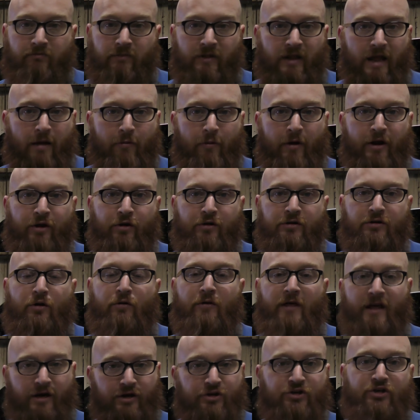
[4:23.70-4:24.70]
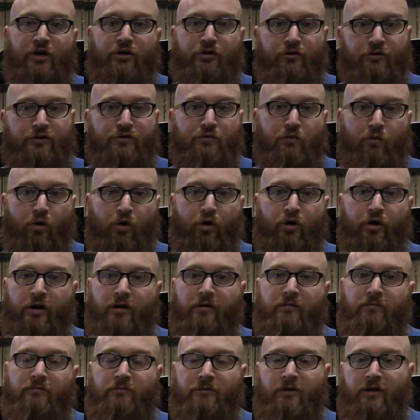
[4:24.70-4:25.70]
that way you can know that injector is
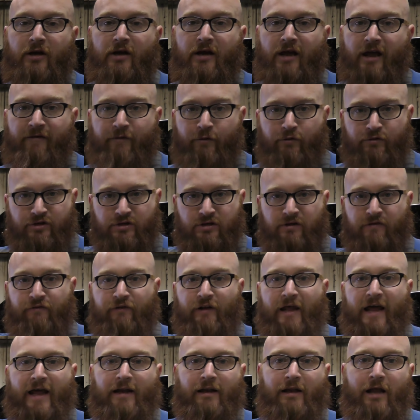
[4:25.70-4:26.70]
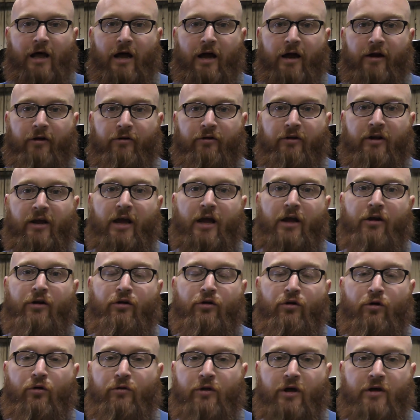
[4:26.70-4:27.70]
working. If it was just a flat line or dead,
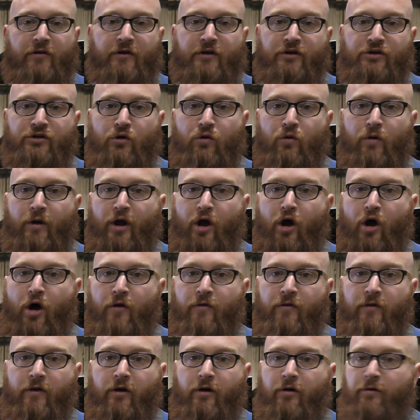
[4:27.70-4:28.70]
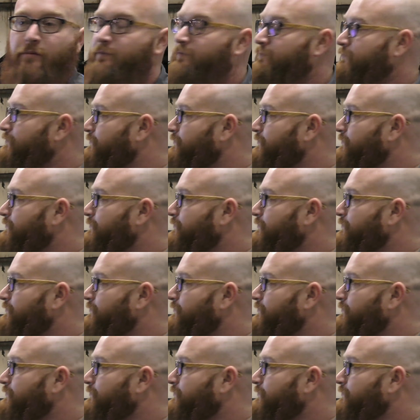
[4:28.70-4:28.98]
you know nothing's going on there.